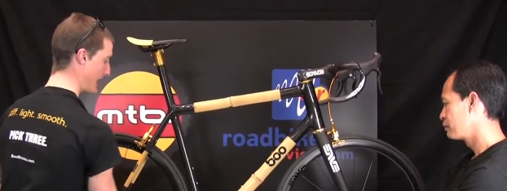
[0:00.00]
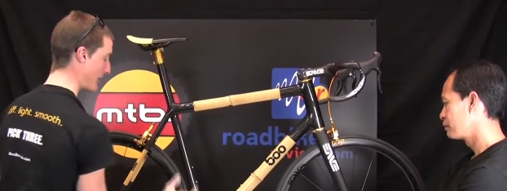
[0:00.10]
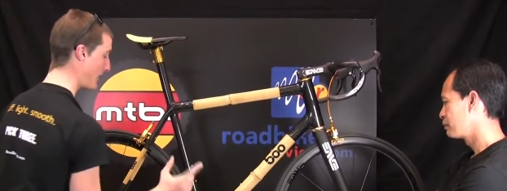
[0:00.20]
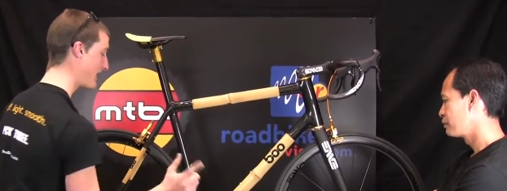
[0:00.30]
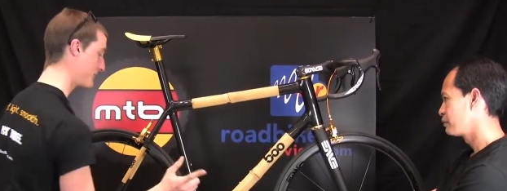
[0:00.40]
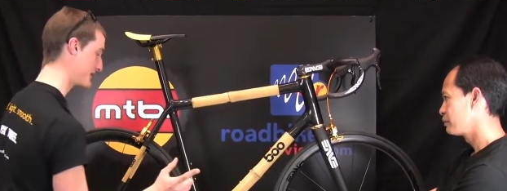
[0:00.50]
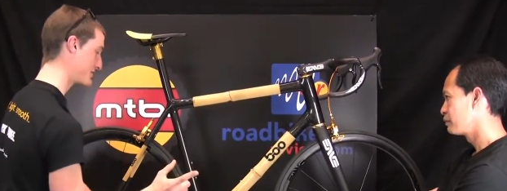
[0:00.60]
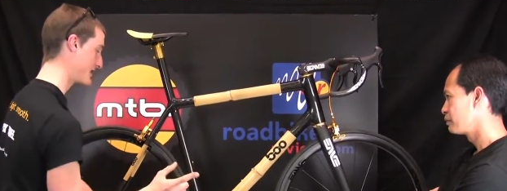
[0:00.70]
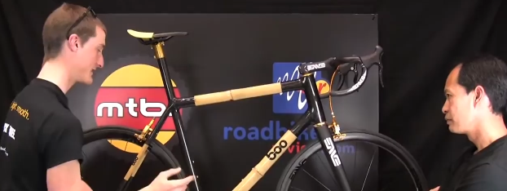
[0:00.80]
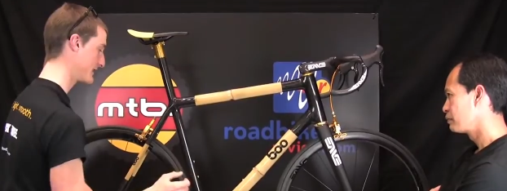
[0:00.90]
Speaker 1: And I don't have
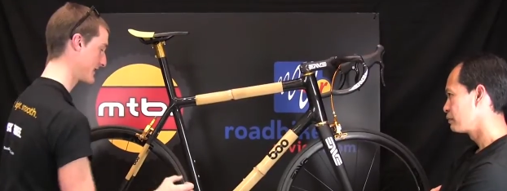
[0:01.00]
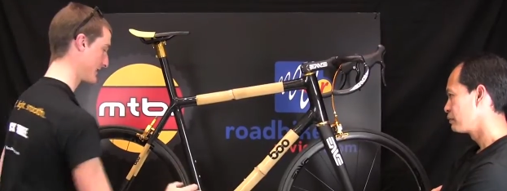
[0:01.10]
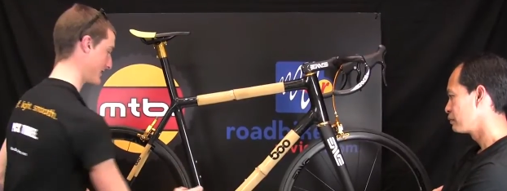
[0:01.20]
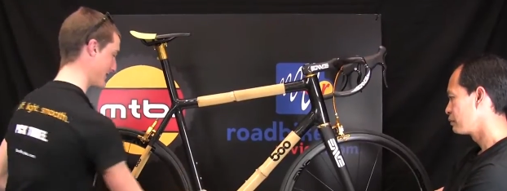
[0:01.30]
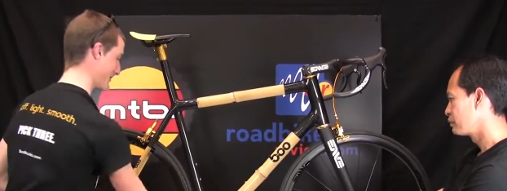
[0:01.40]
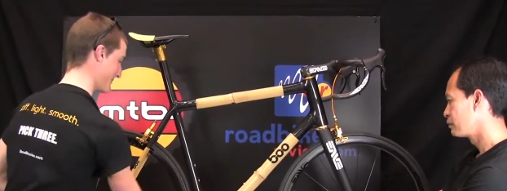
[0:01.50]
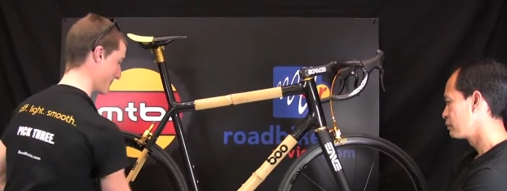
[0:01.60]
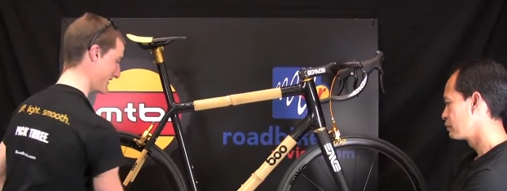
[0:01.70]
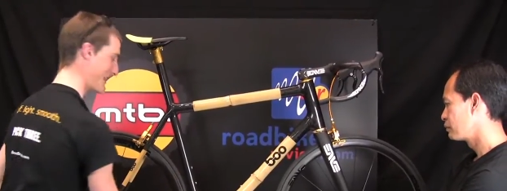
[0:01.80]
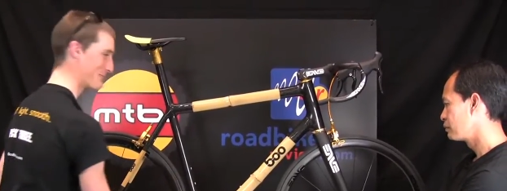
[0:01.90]
my chain guide on there,
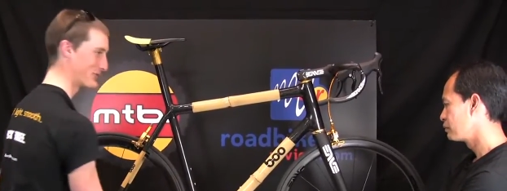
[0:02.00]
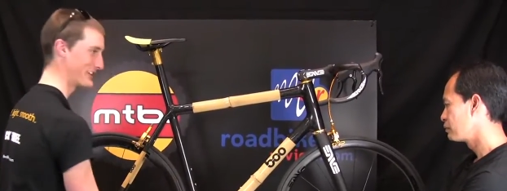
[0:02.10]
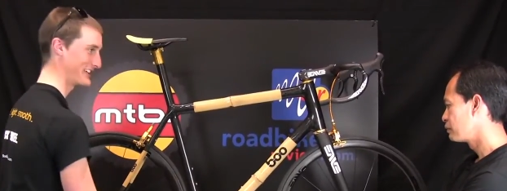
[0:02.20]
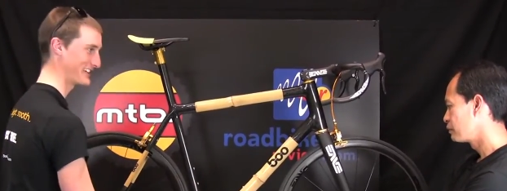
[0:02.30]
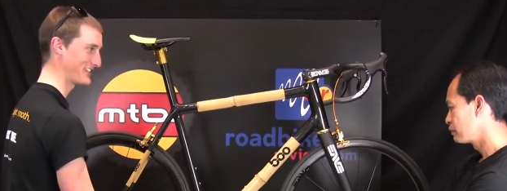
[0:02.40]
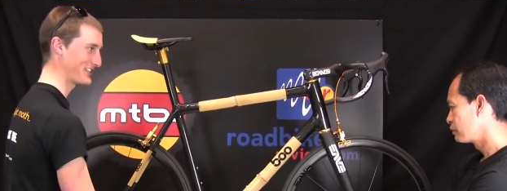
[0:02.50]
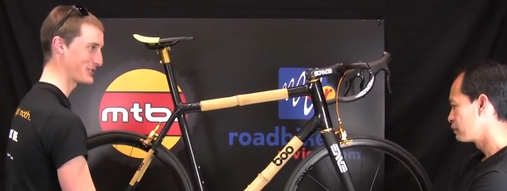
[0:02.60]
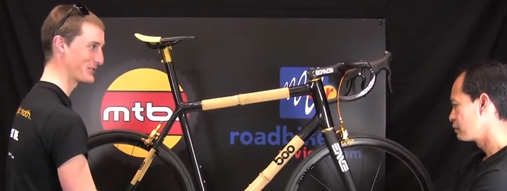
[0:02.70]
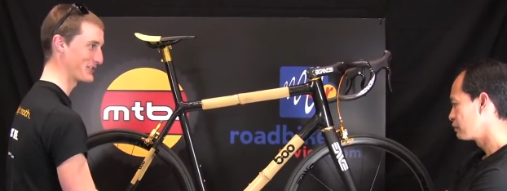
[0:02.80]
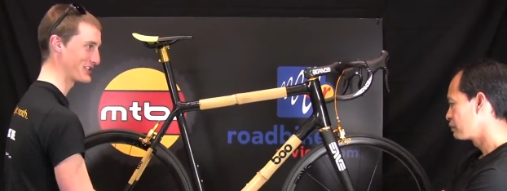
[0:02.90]
but I'm running a
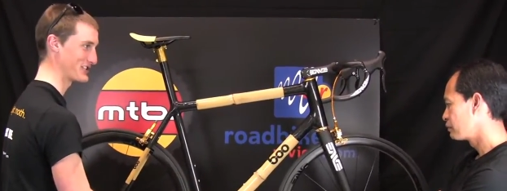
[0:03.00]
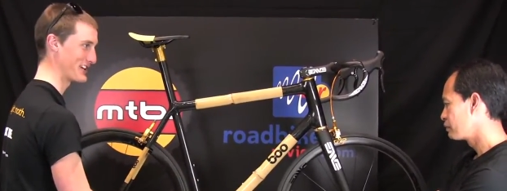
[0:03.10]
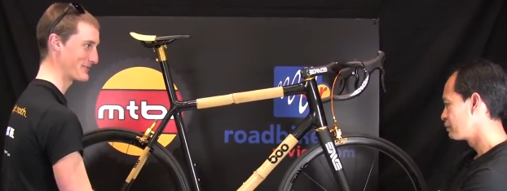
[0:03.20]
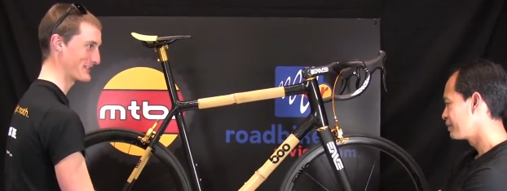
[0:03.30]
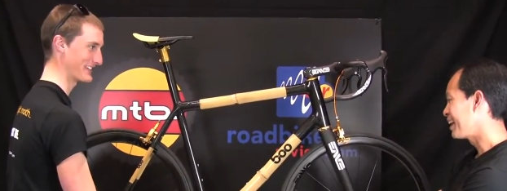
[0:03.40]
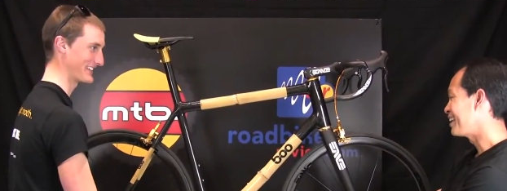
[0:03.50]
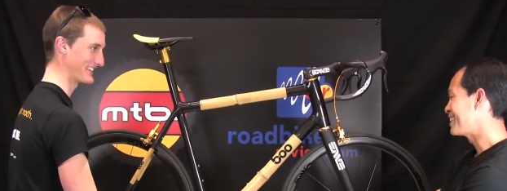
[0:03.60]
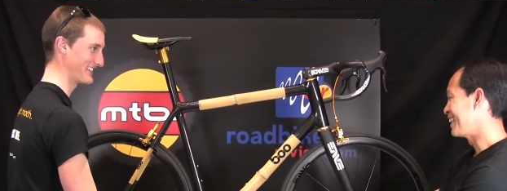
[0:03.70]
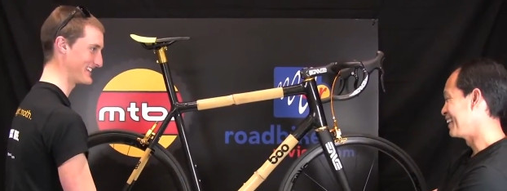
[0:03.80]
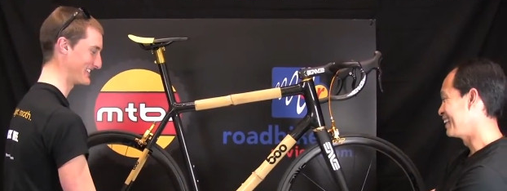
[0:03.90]
single front chain ring.
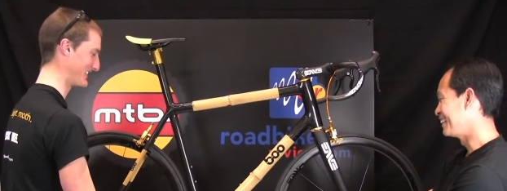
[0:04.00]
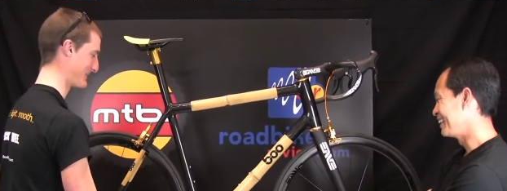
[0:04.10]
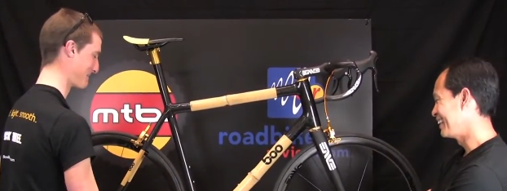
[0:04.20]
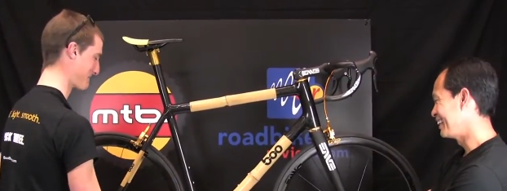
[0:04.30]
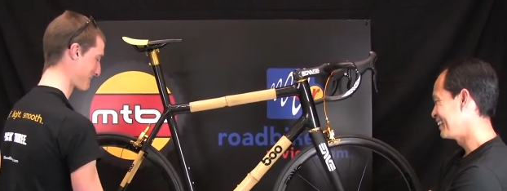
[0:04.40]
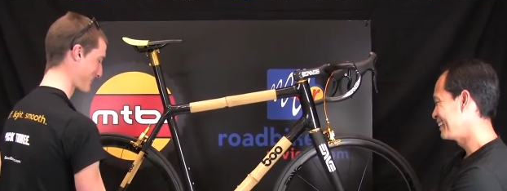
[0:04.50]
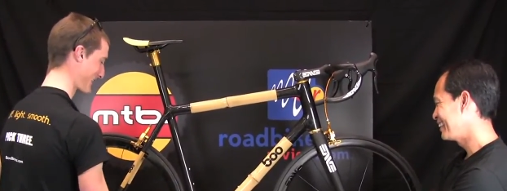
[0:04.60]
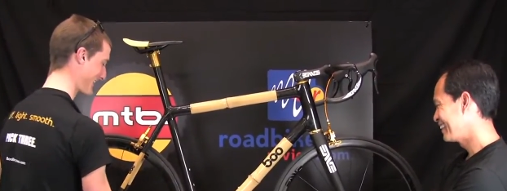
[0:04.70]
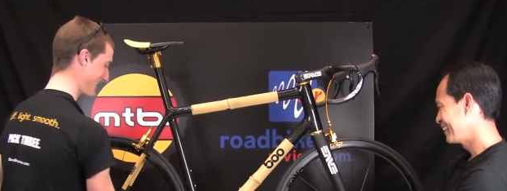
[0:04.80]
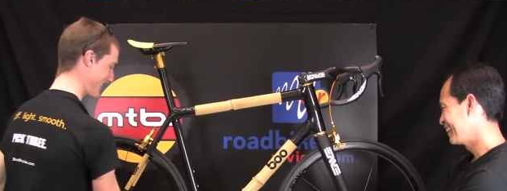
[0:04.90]
A single ring
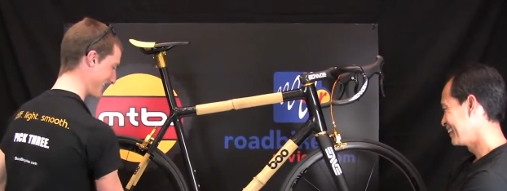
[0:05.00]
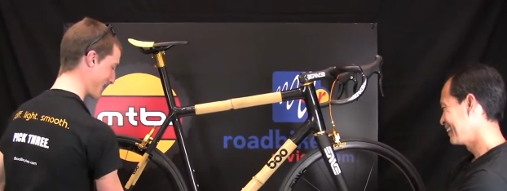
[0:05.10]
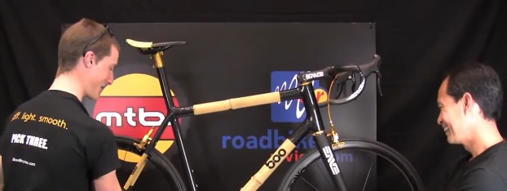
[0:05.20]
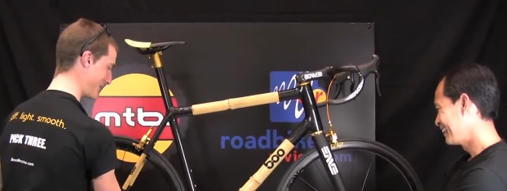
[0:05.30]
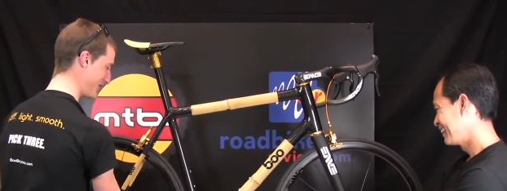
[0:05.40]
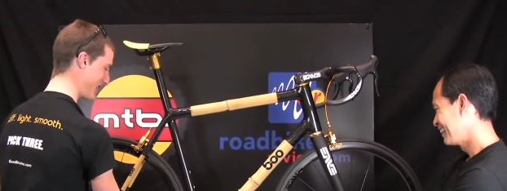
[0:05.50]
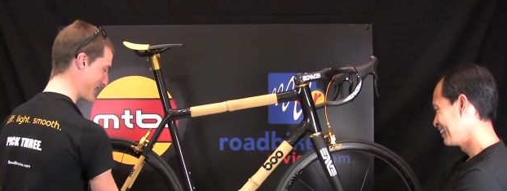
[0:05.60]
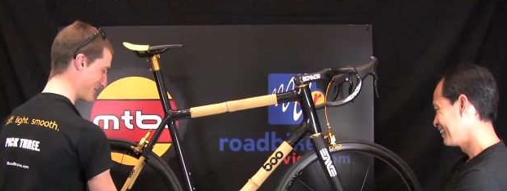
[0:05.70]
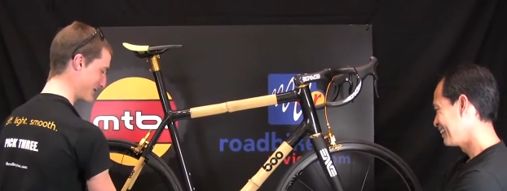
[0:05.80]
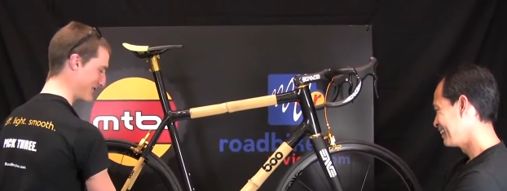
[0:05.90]
carbon
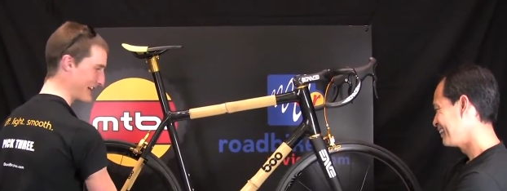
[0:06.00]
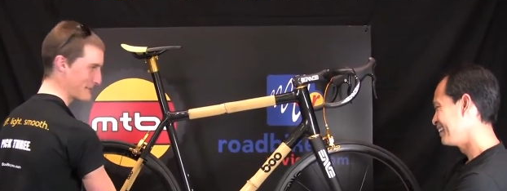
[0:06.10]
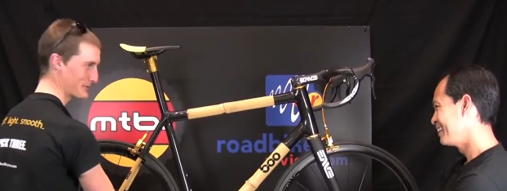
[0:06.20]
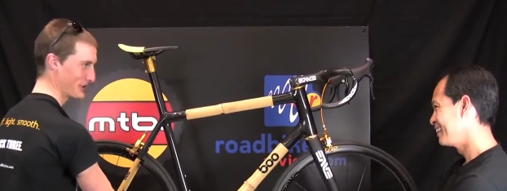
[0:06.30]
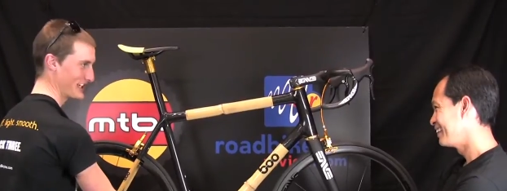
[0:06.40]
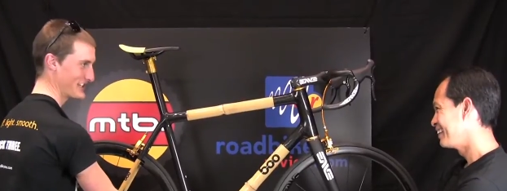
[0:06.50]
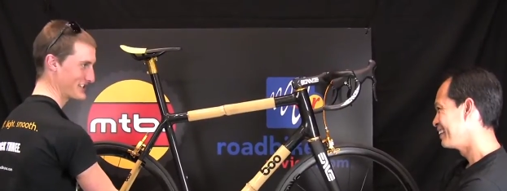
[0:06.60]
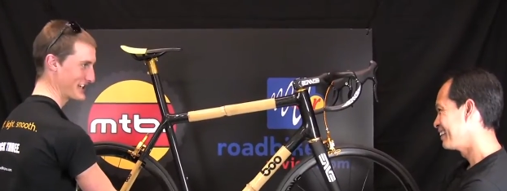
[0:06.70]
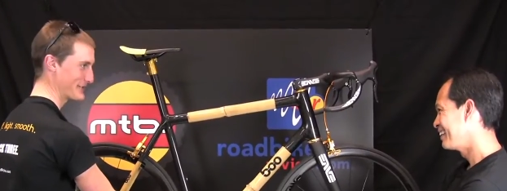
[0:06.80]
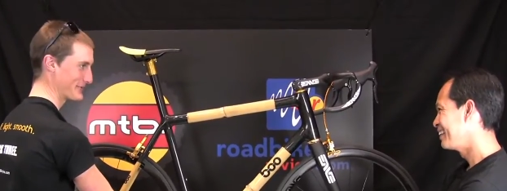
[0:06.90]
fiber
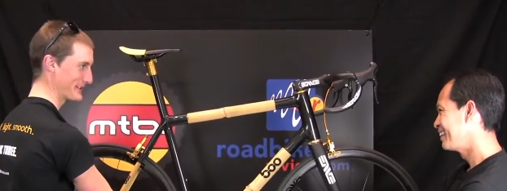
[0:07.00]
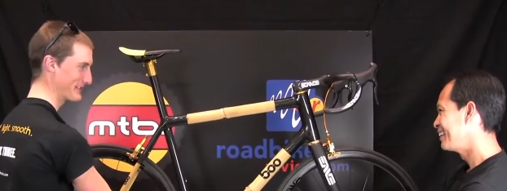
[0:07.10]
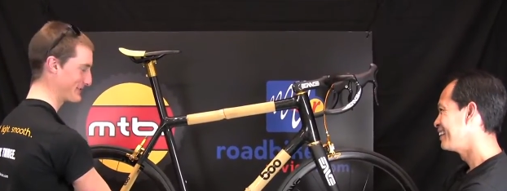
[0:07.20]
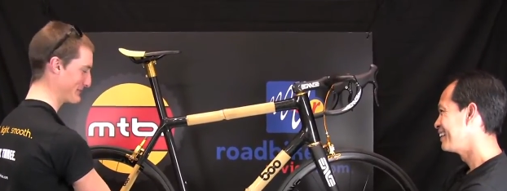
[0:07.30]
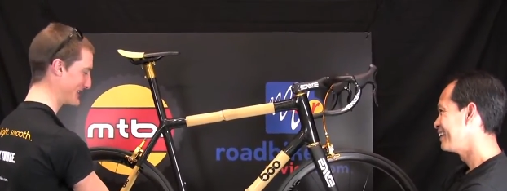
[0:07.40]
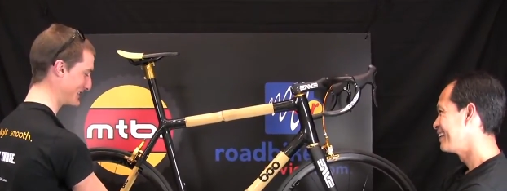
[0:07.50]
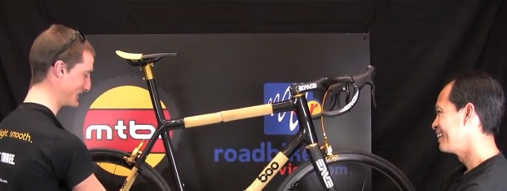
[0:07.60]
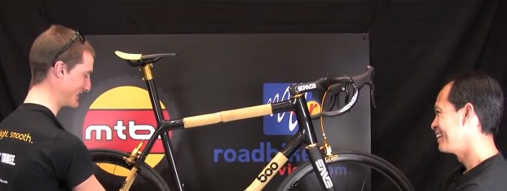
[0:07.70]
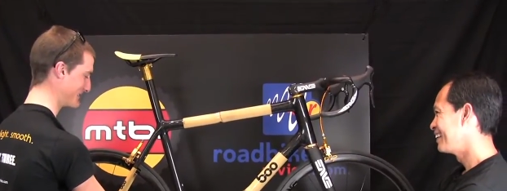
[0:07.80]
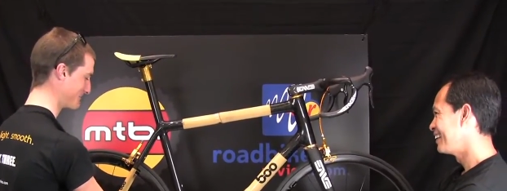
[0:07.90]
Fibre-Lyte chain ring from
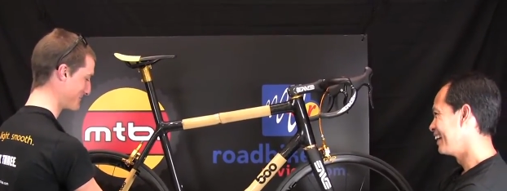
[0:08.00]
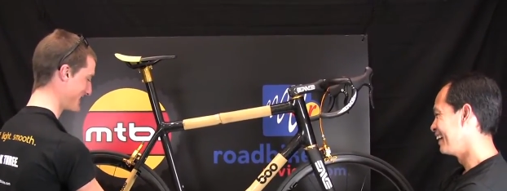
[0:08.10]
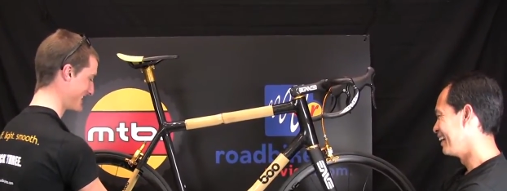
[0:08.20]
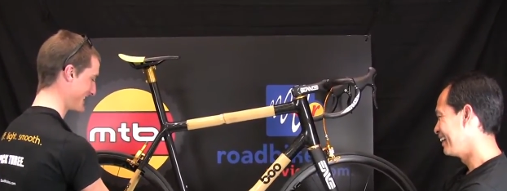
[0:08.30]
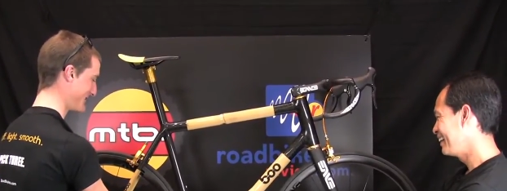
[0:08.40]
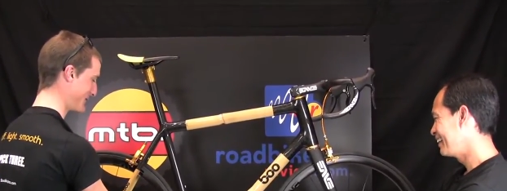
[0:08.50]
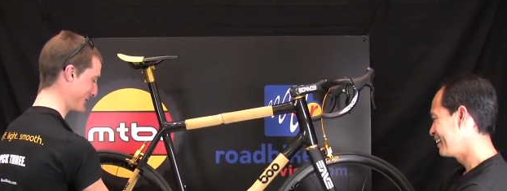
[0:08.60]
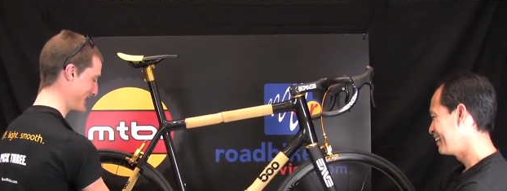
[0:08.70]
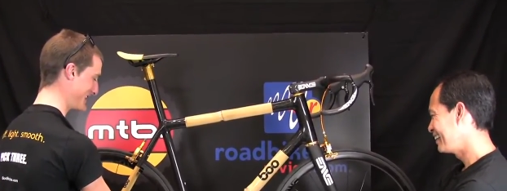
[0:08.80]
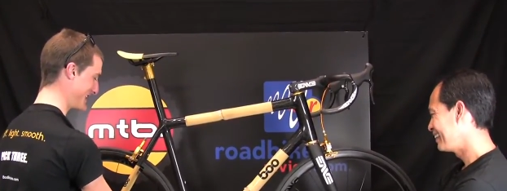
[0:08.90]
England. Uh huh.
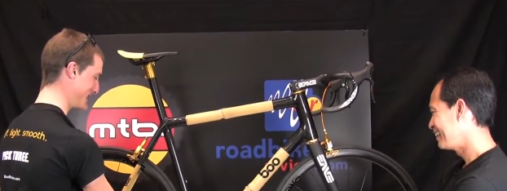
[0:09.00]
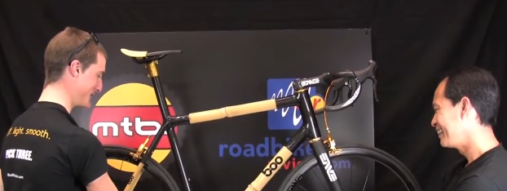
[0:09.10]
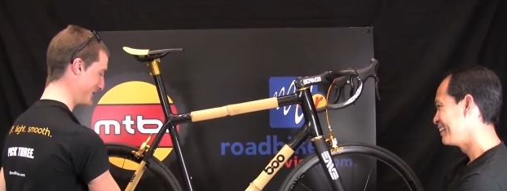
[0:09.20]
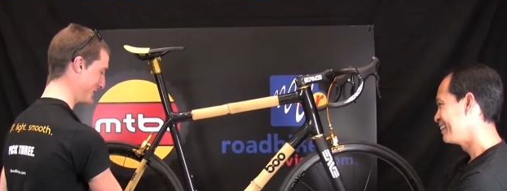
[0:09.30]
49